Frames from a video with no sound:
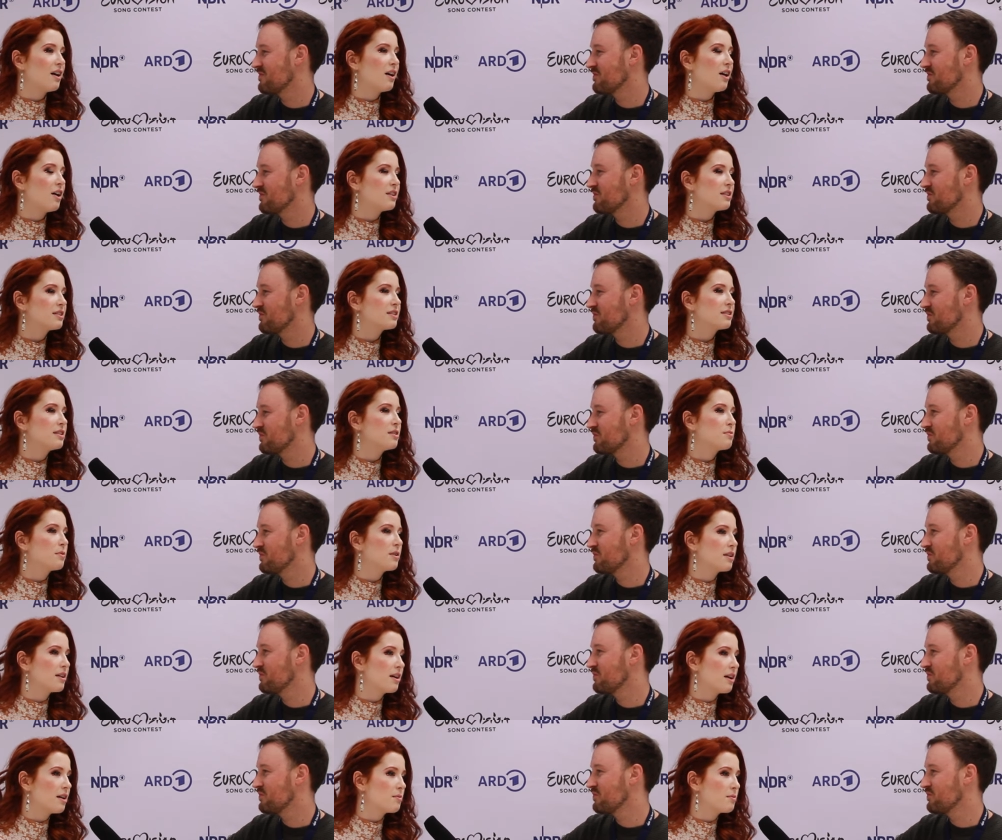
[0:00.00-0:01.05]
Speaker 1: honestly,
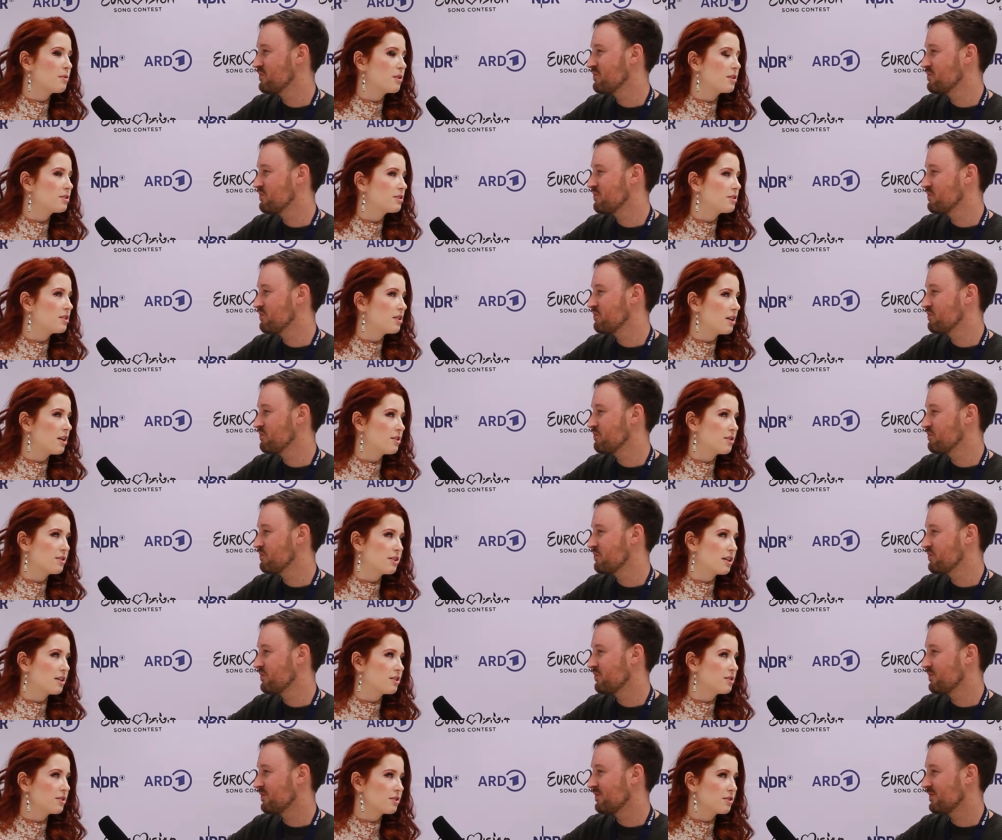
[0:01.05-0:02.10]
when I watched the others,
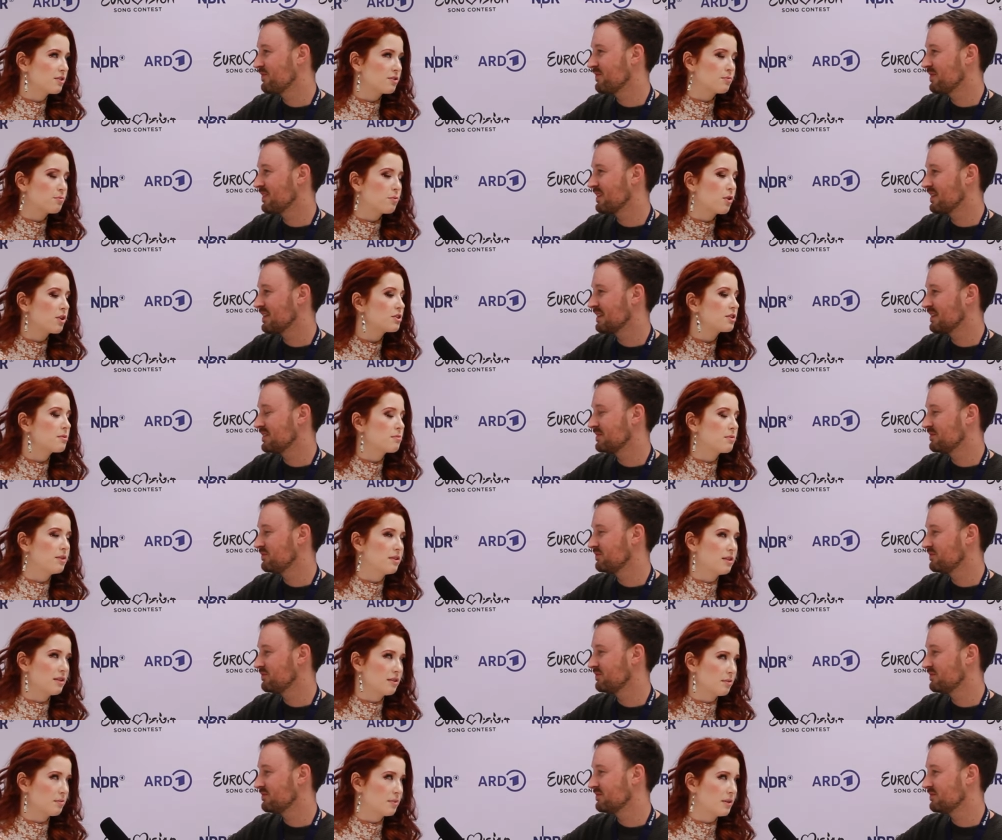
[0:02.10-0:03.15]
I just watched them a
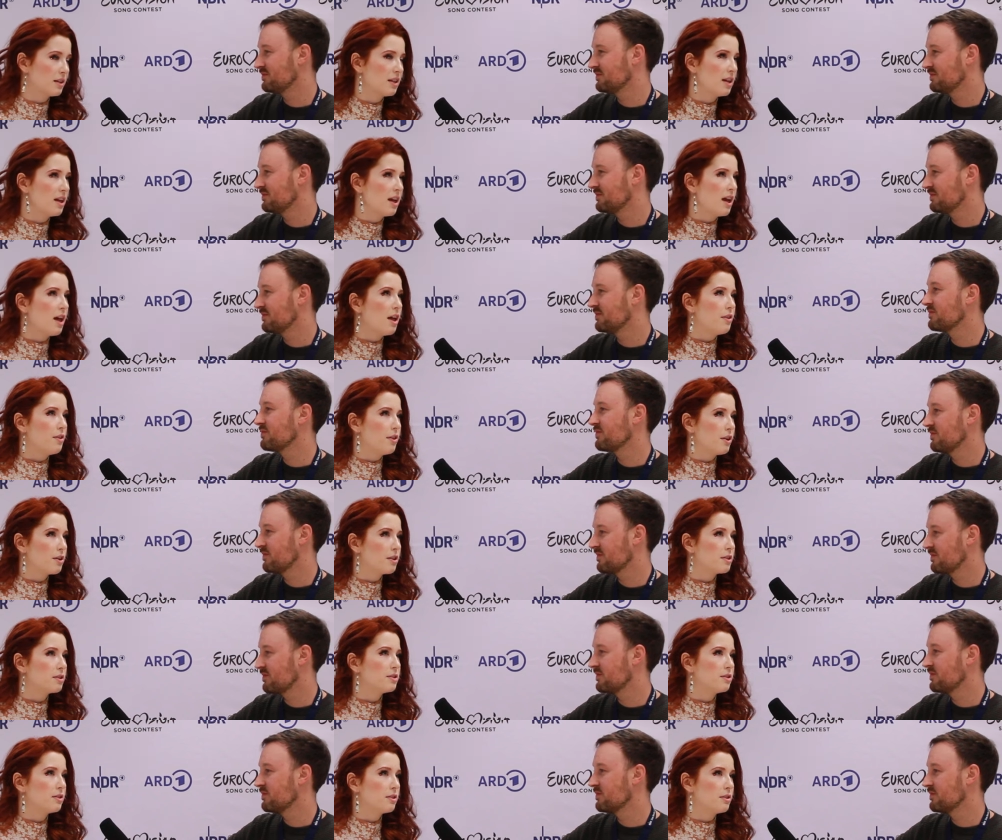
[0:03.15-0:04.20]
little bit. There
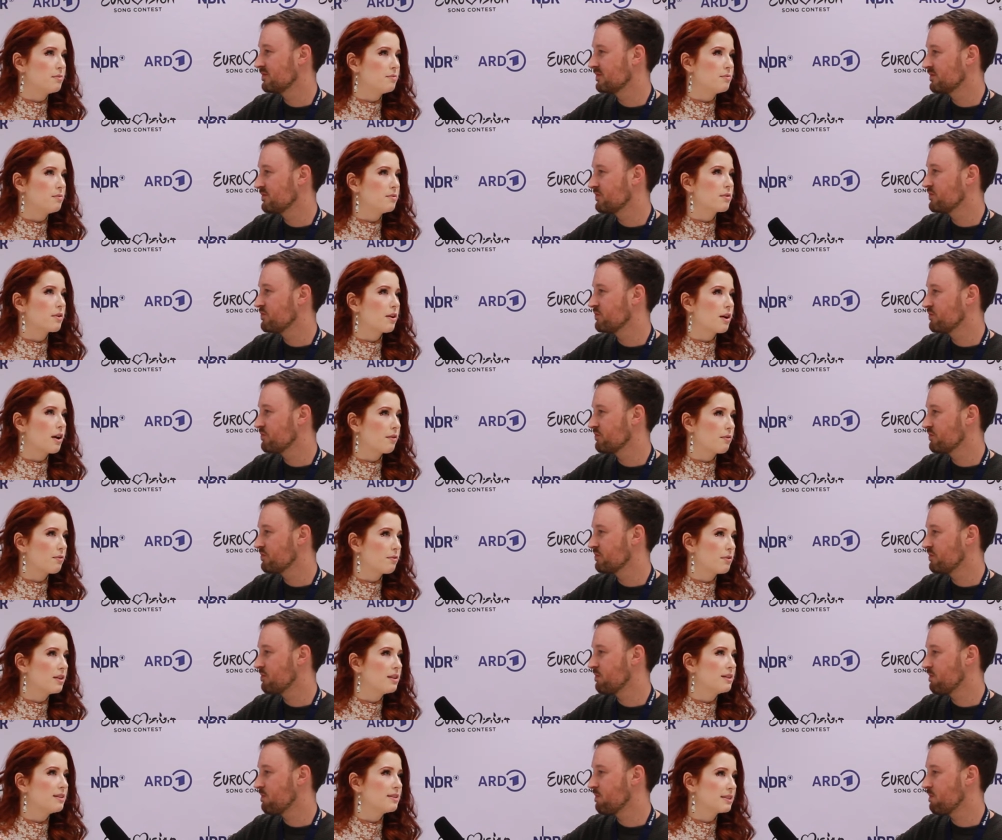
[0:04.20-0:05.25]
are some where I
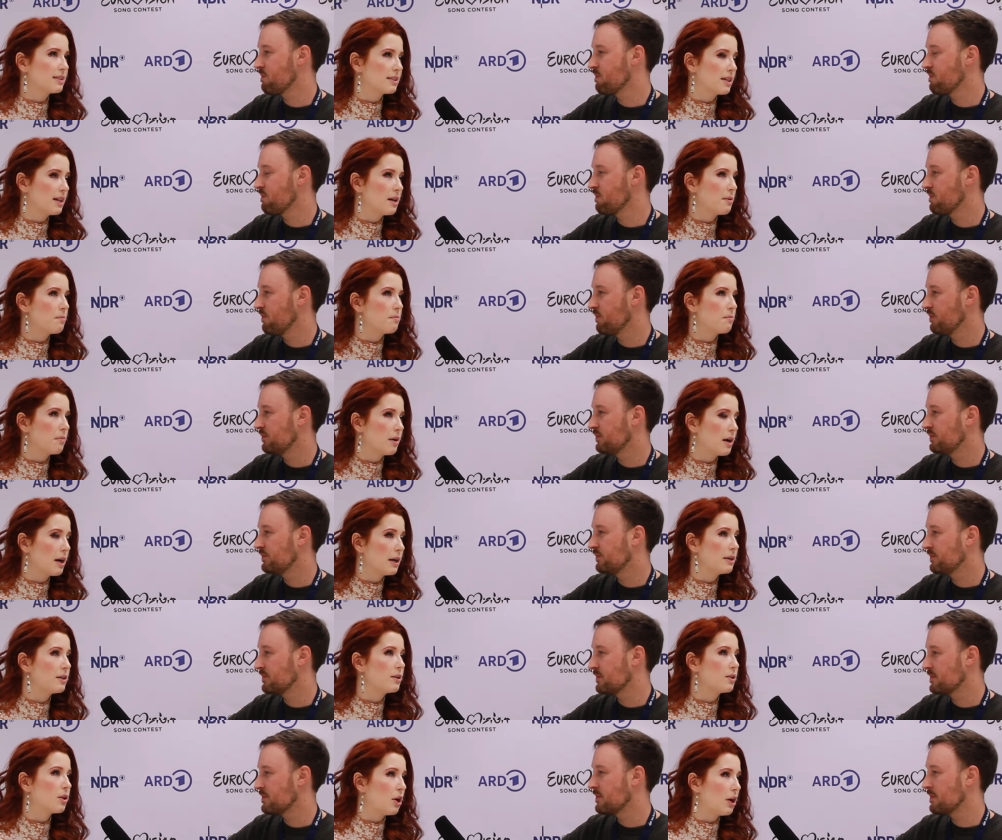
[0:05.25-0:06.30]
really say,
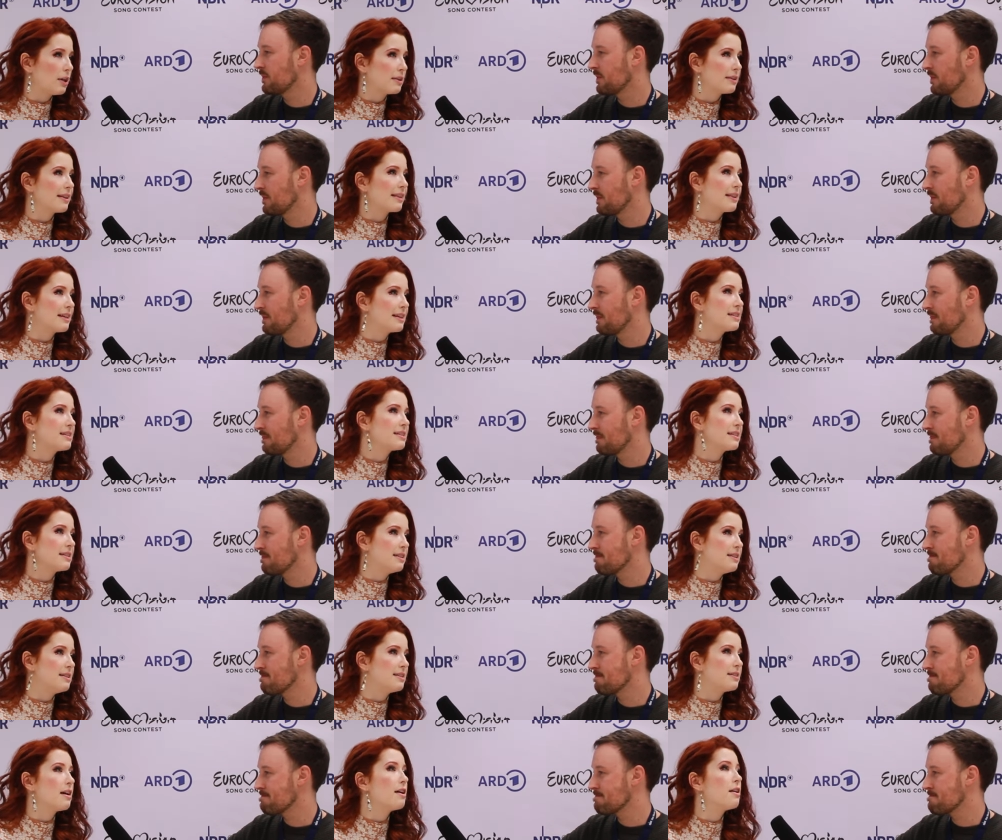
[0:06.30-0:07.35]
my God, this
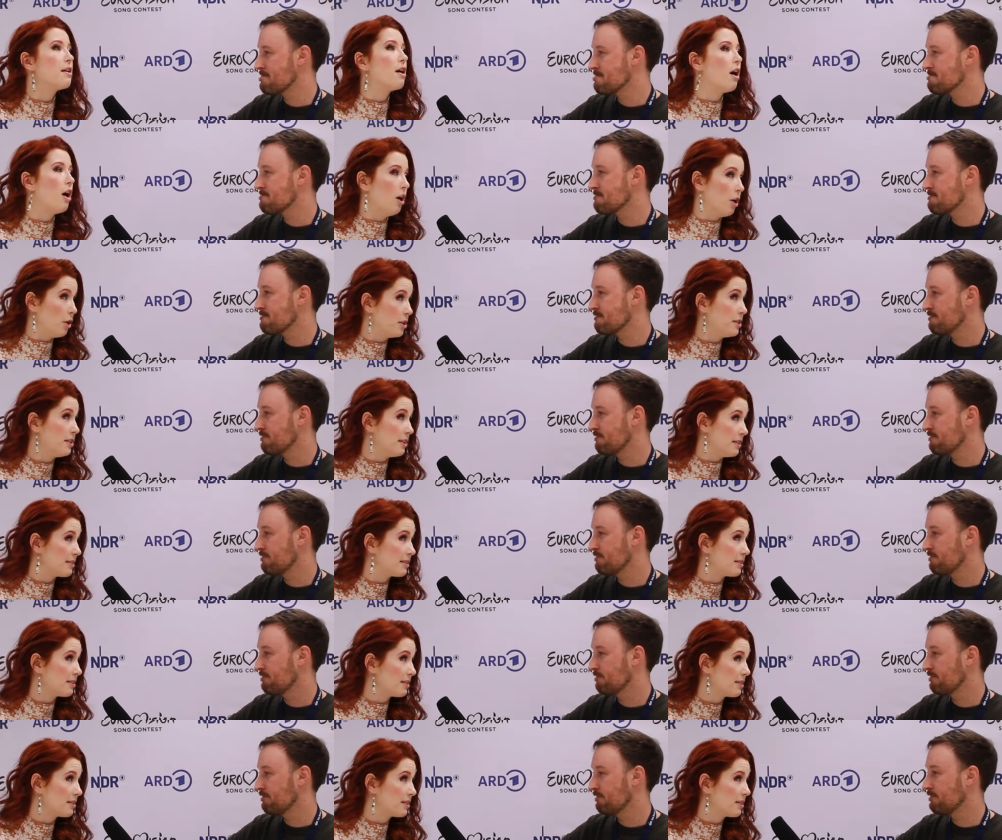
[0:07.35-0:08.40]
is an
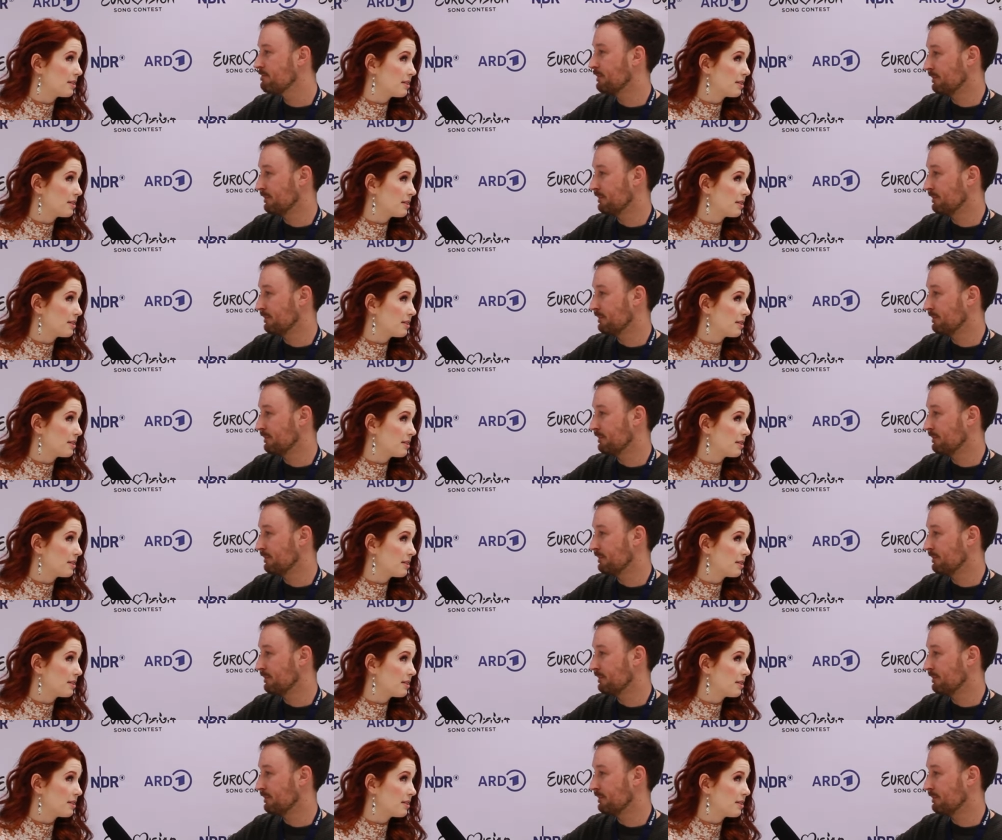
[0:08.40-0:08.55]
artist.